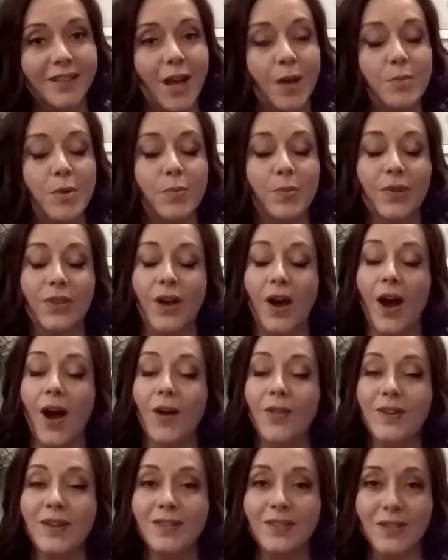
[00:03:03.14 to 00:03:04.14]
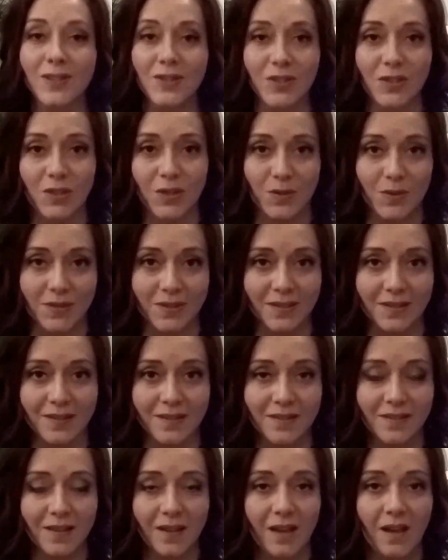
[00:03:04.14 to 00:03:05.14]
to come up with all these
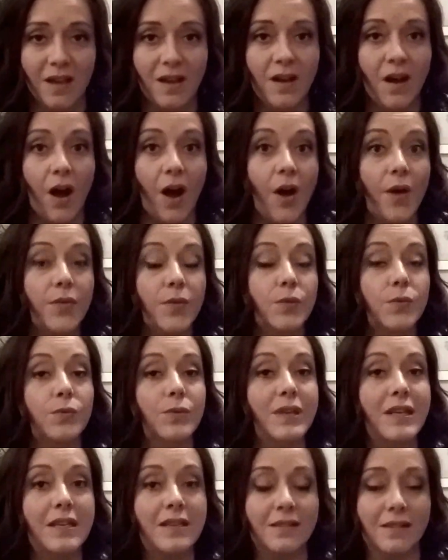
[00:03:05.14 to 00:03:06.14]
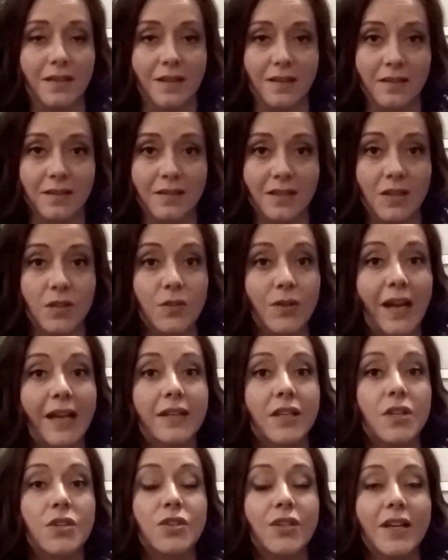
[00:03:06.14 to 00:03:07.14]
excuses, all the reasons, and
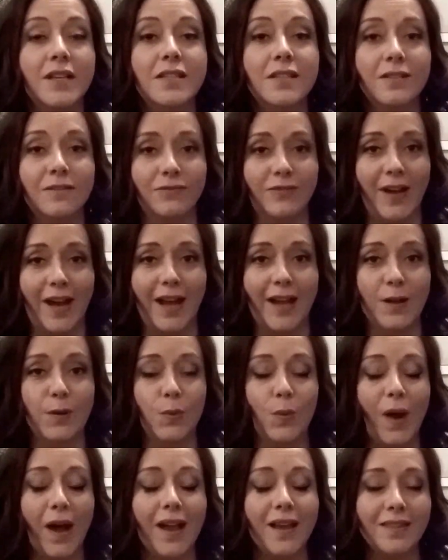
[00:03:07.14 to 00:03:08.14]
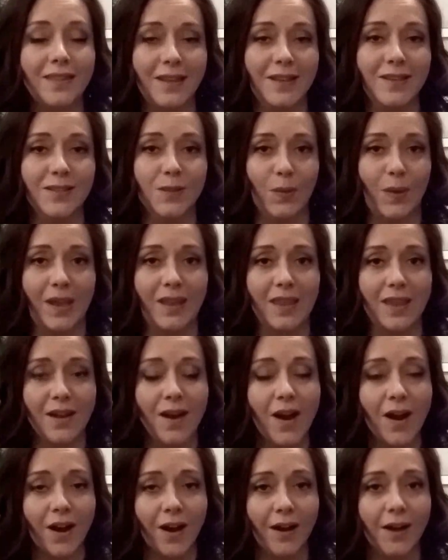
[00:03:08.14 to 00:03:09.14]
trying to justify why things are the way they
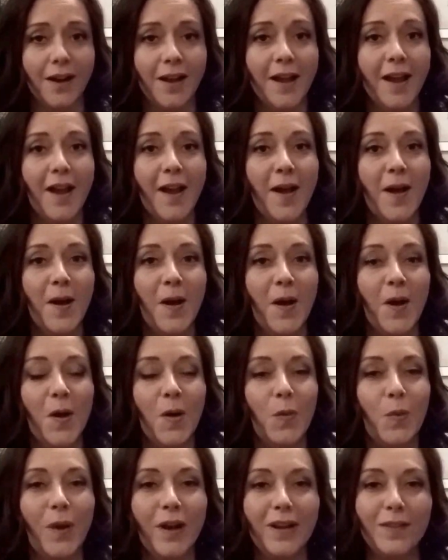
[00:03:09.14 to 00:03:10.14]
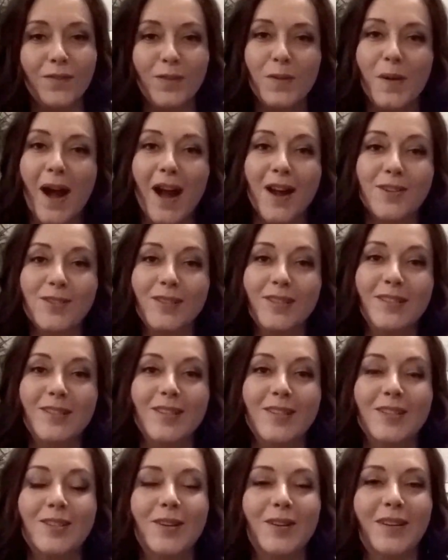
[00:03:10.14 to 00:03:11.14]
are, what if you actually
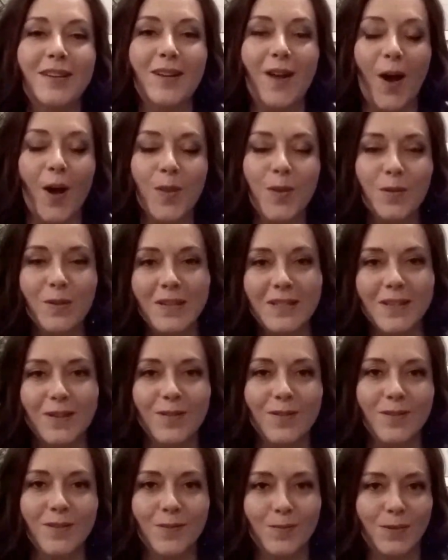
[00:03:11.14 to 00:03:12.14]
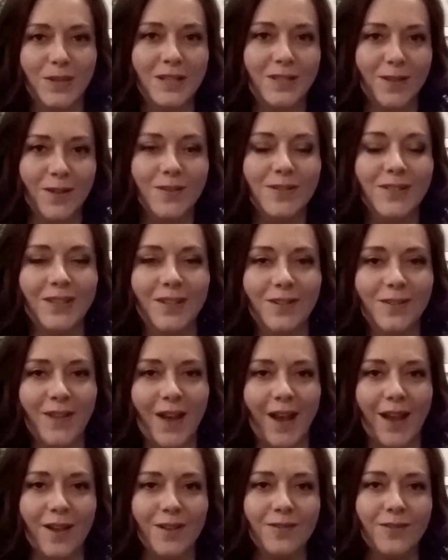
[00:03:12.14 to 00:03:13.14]
just took it, all the result, results in your
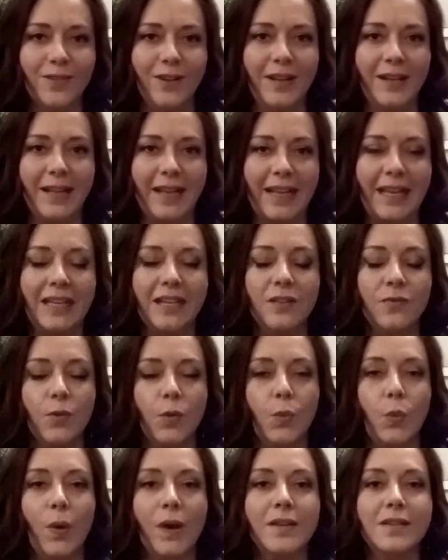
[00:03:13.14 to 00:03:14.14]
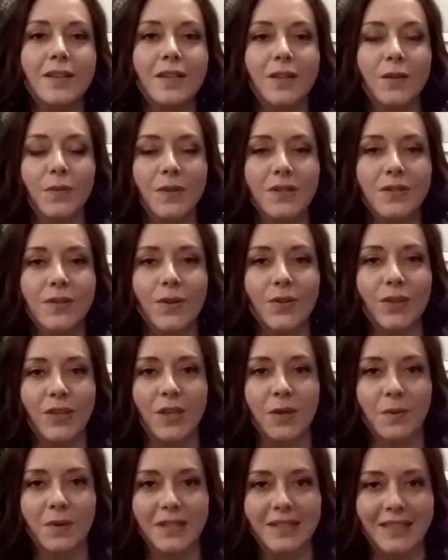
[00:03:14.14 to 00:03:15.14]
life, and if it wasn't the result that
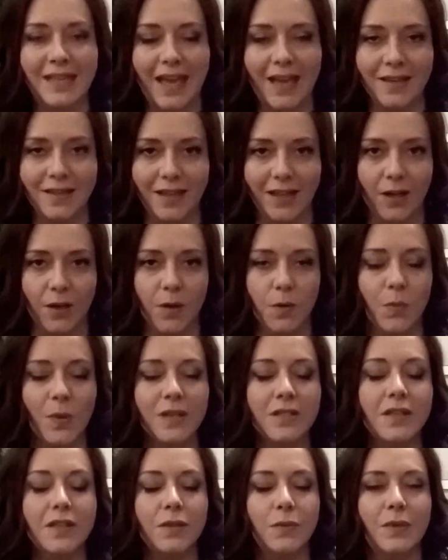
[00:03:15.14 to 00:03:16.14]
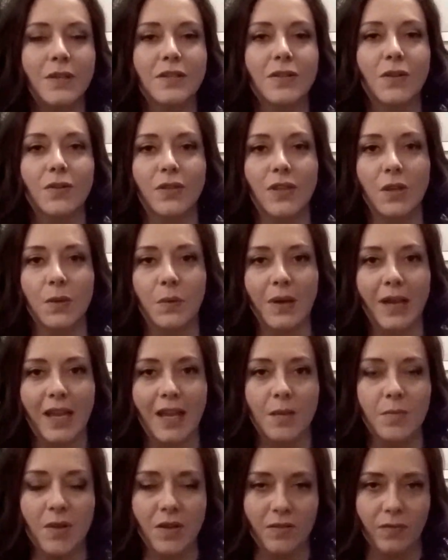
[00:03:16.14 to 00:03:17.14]
you were intending, or it wasn't the result that you were
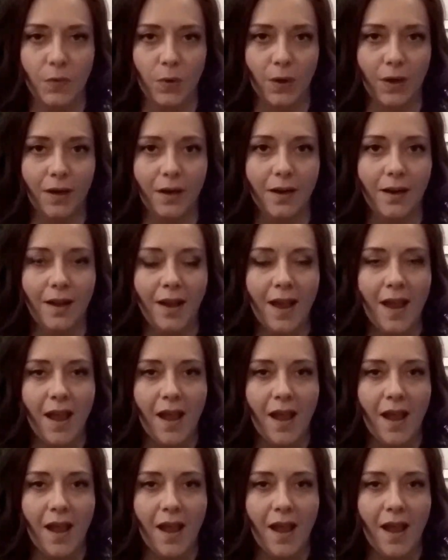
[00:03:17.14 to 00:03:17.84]
aiming for,